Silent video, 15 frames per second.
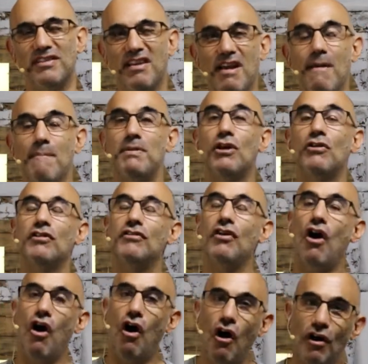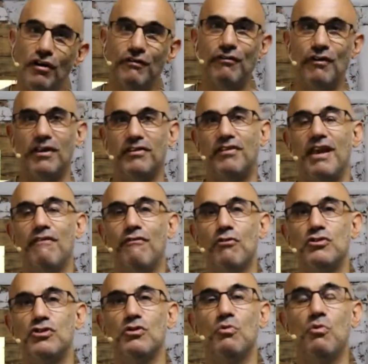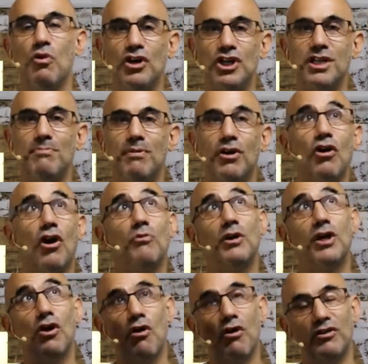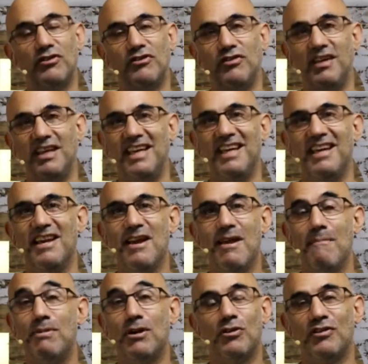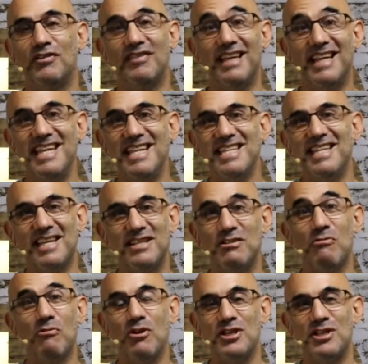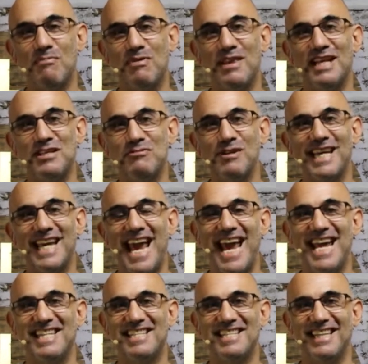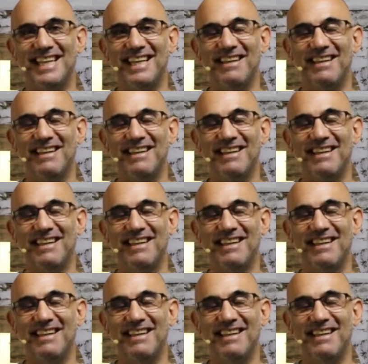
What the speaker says: Because it's hard for us, therefore, to worship a God we can't see, because it's easier to worship things we can see.